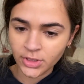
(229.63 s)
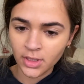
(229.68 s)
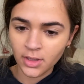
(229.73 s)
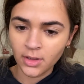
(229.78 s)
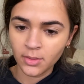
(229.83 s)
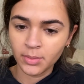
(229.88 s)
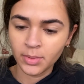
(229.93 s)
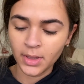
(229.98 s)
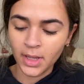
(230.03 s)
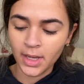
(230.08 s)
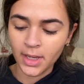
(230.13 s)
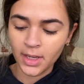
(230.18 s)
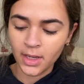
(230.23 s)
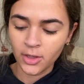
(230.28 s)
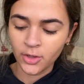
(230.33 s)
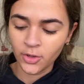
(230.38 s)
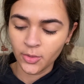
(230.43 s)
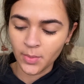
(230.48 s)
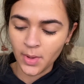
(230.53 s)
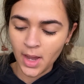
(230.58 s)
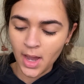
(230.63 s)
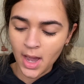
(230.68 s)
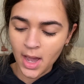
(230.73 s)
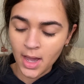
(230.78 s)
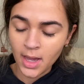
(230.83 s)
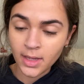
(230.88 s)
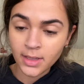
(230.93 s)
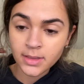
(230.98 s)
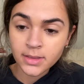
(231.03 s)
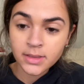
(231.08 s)
apply it under my
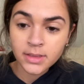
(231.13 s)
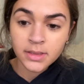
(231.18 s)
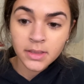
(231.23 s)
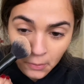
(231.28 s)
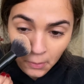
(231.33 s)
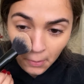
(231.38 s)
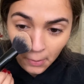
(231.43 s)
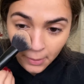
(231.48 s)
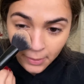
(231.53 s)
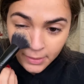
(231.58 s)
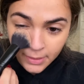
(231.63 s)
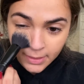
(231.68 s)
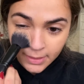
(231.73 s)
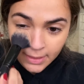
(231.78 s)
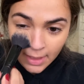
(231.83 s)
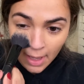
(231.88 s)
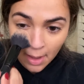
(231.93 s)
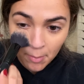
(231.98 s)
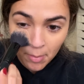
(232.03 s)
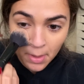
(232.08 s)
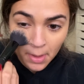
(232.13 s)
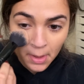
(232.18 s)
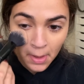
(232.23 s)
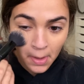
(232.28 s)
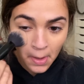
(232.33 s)
eyes. I like to dab it.